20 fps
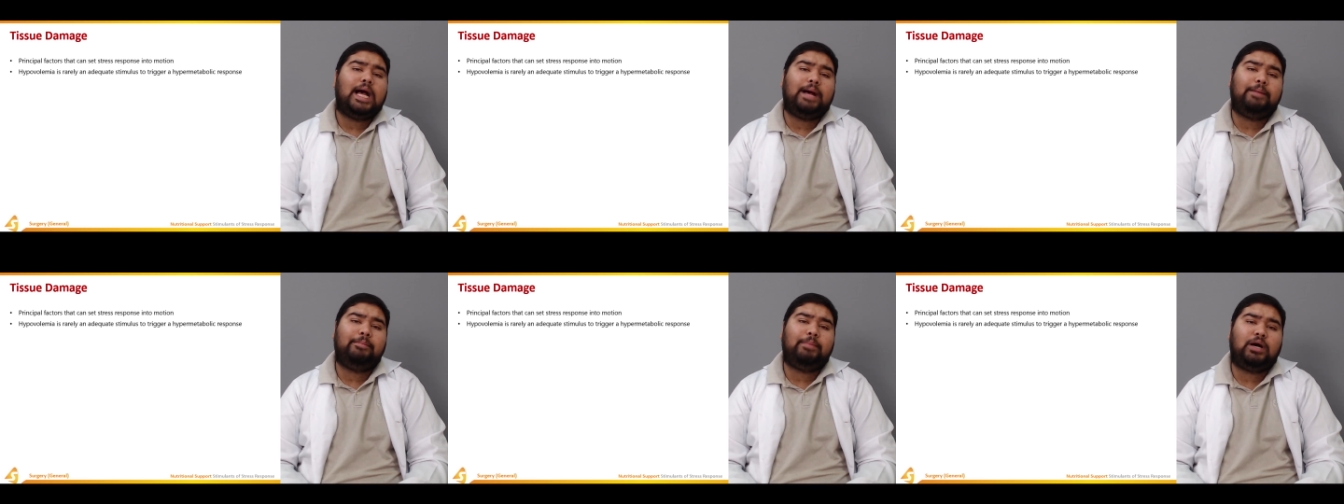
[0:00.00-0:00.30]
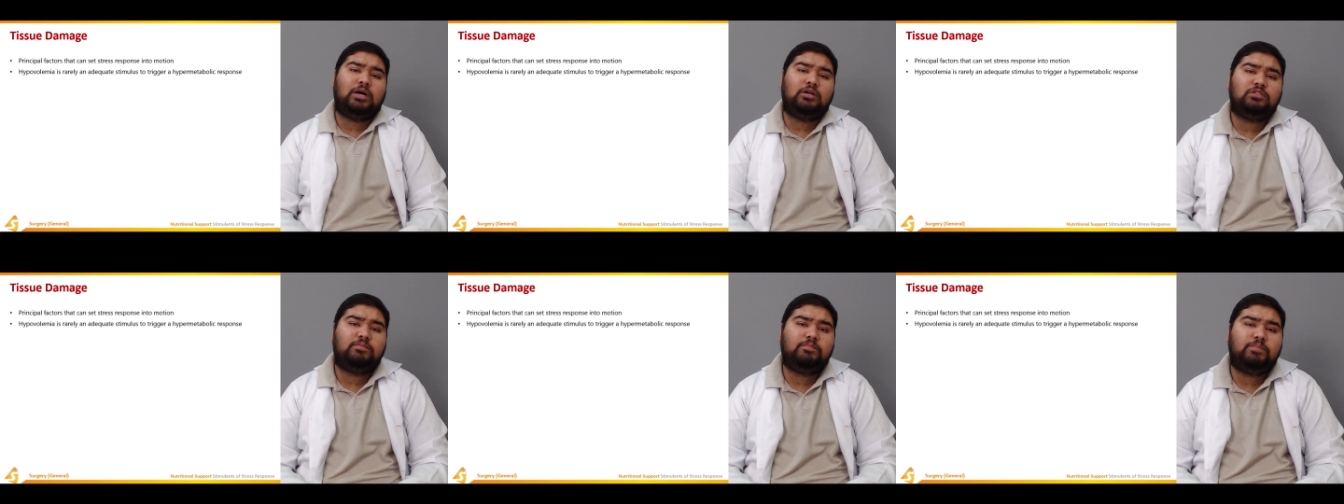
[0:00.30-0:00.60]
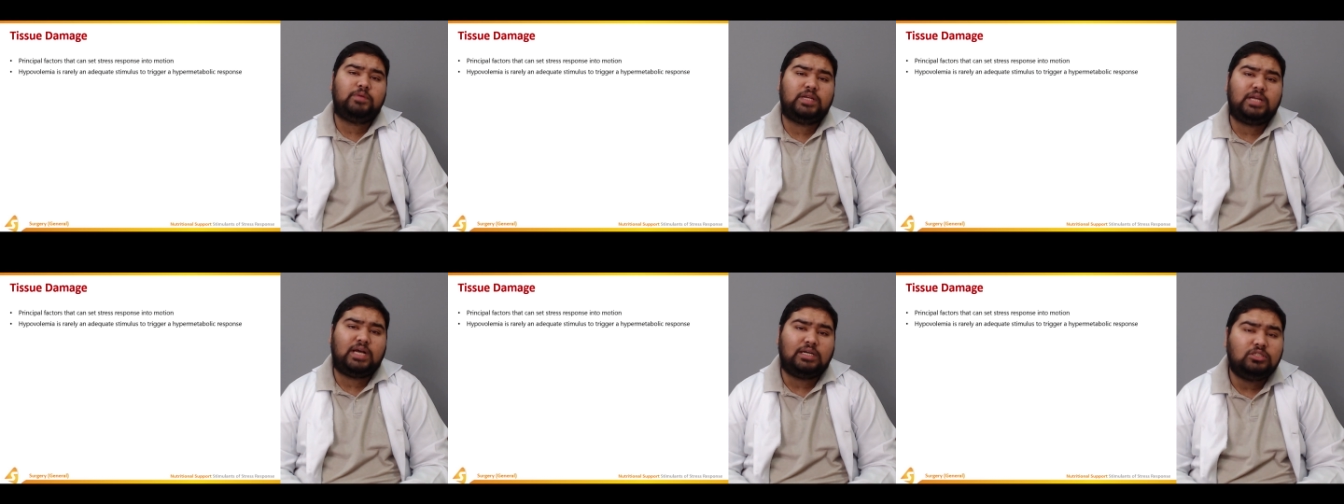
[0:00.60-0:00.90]
amount of
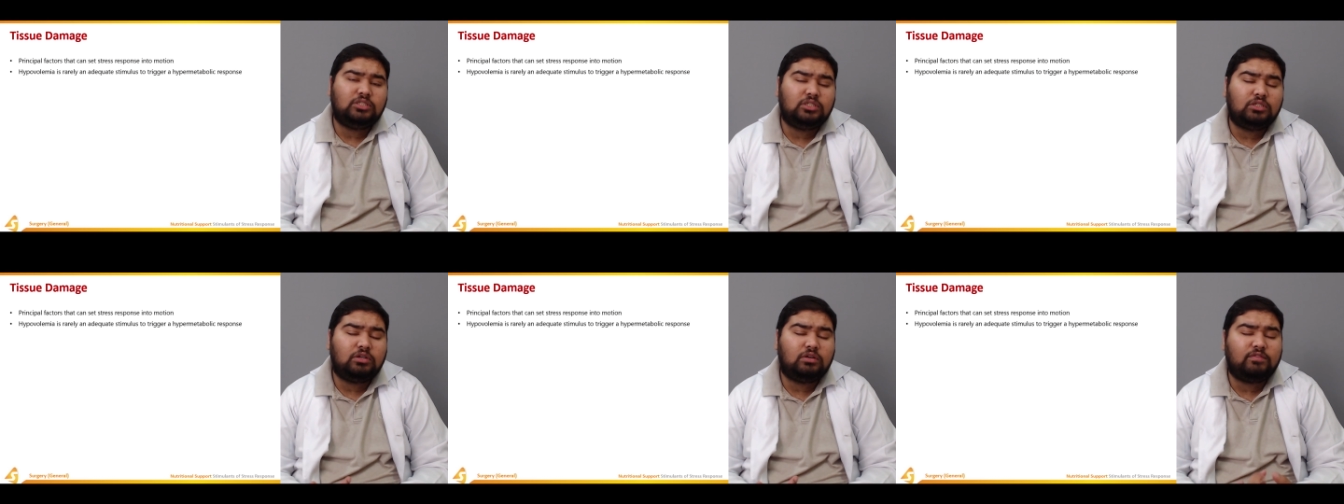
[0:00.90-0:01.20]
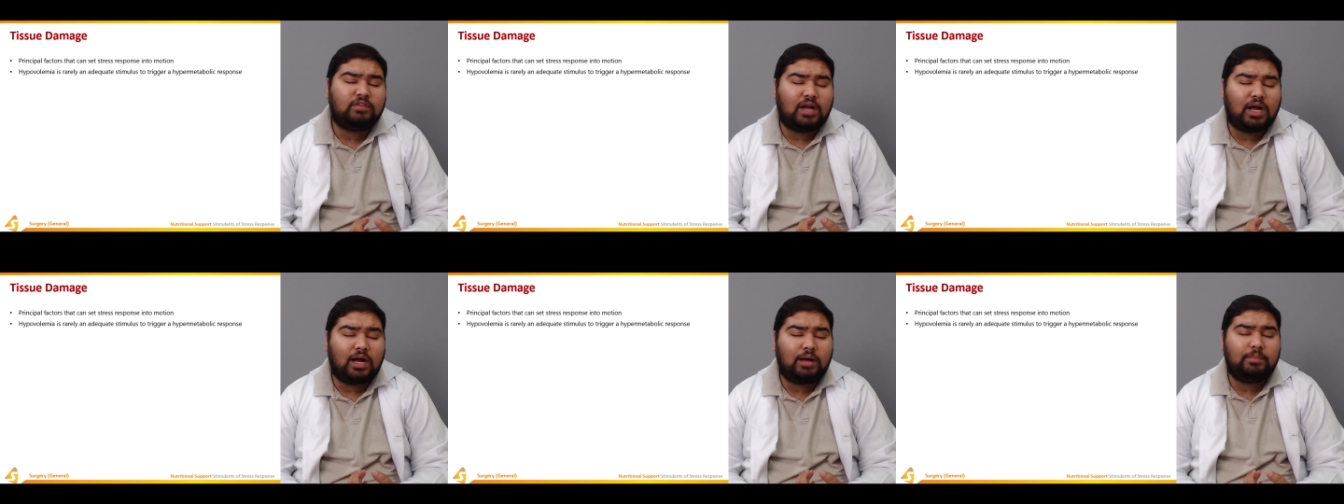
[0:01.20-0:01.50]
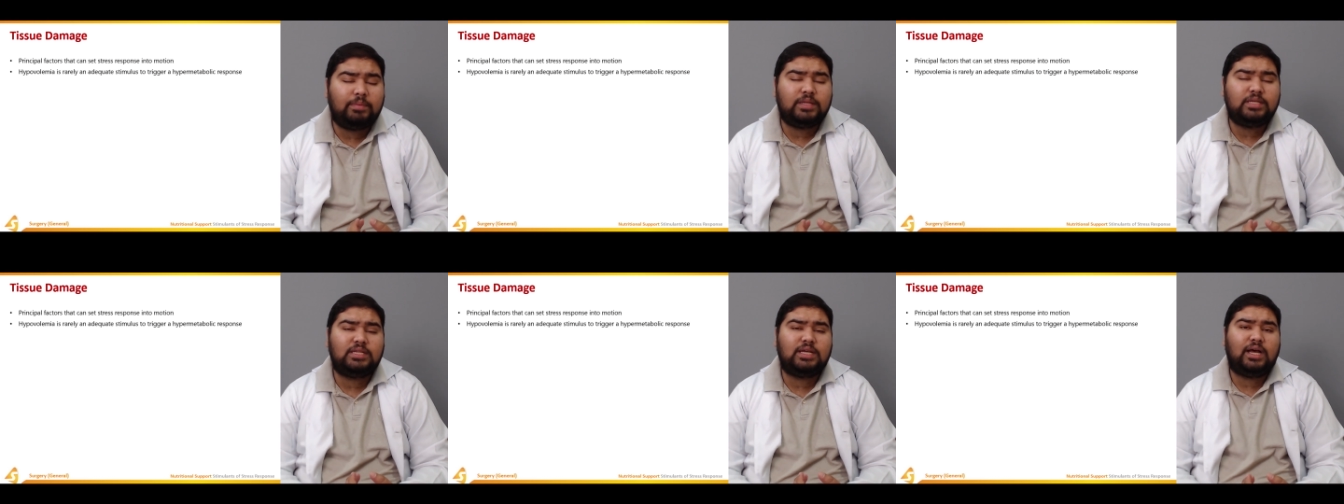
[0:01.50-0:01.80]
production of
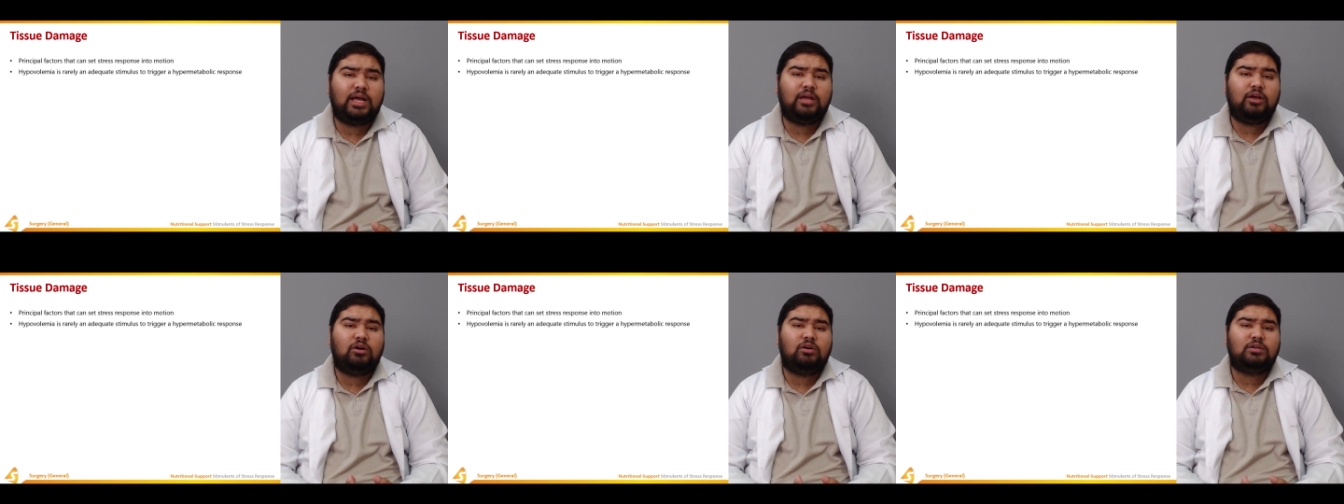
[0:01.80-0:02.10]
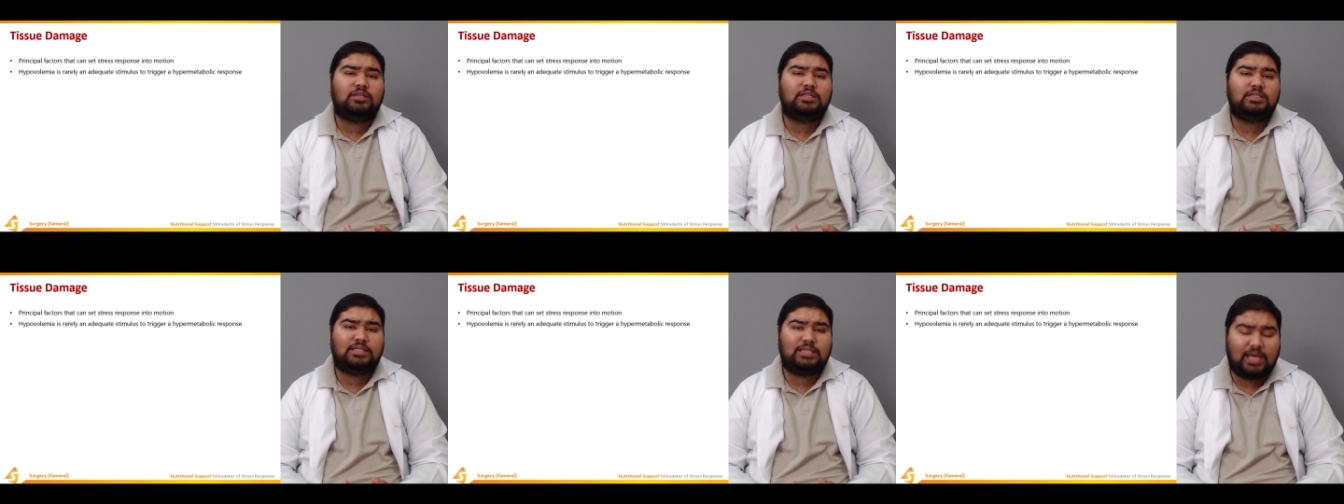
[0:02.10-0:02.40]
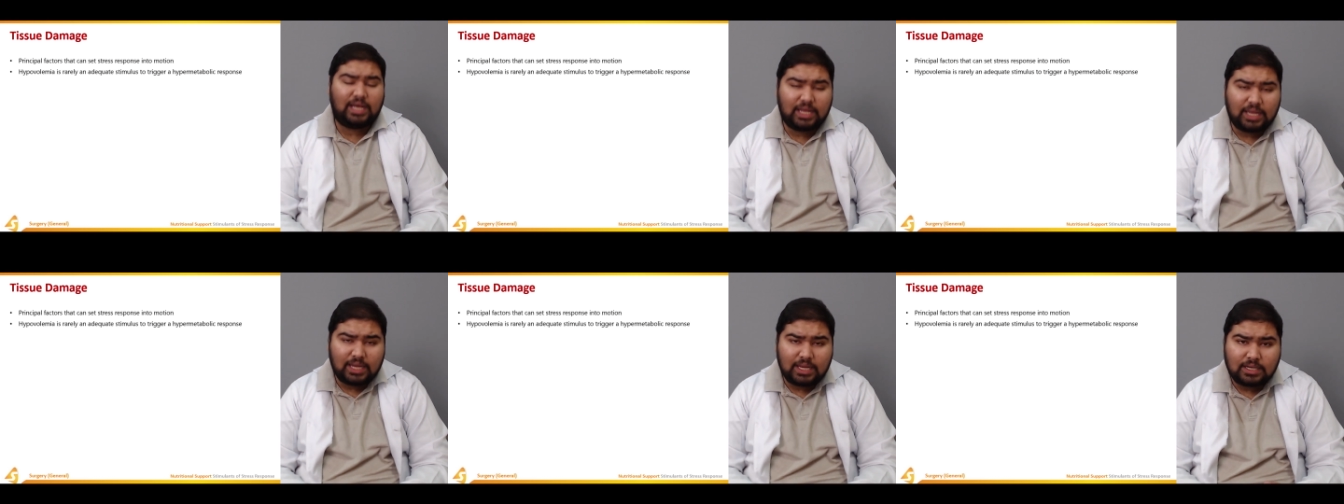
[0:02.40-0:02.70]
carbon
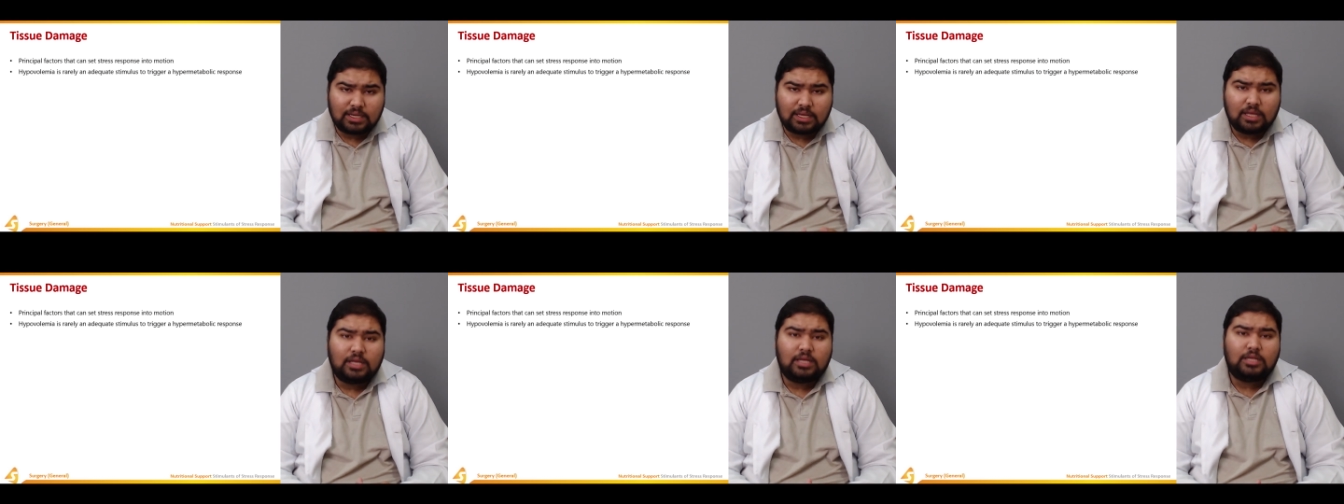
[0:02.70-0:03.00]
dioxide